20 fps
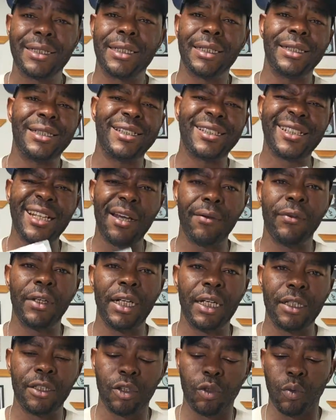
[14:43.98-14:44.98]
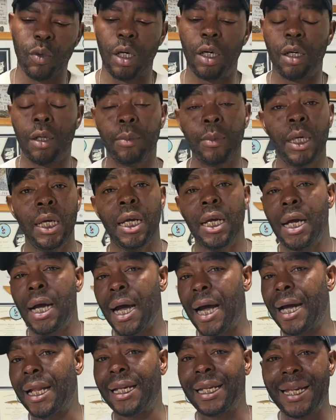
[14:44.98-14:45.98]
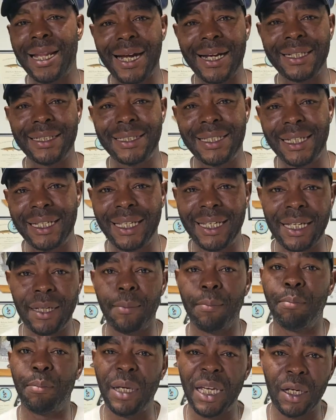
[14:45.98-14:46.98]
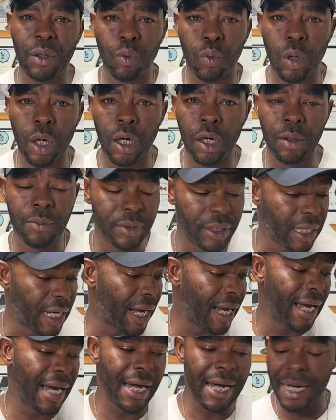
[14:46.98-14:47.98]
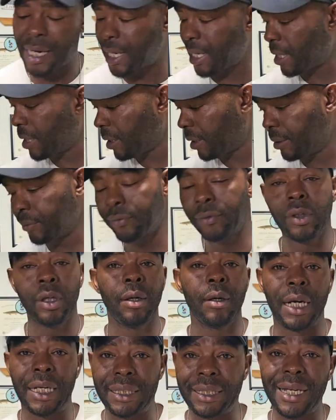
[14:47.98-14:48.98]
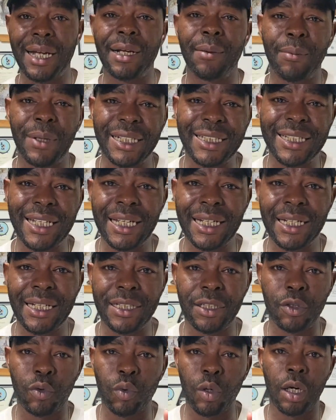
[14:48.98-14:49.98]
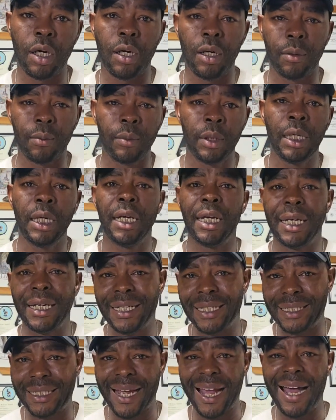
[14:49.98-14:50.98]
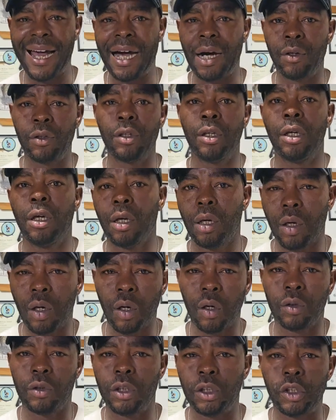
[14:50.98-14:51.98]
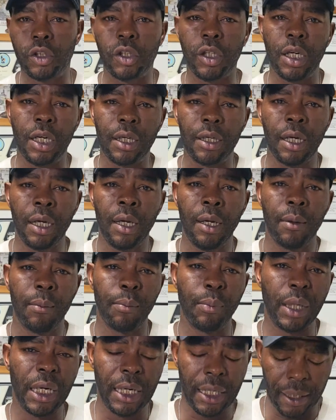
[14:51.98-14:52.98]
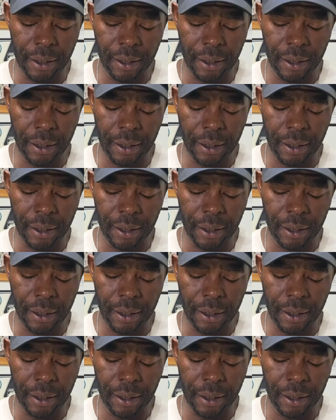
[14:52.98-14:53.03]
a 7-inch worm. I like to get big worms. I think my 10-inch worm is out on the truck, but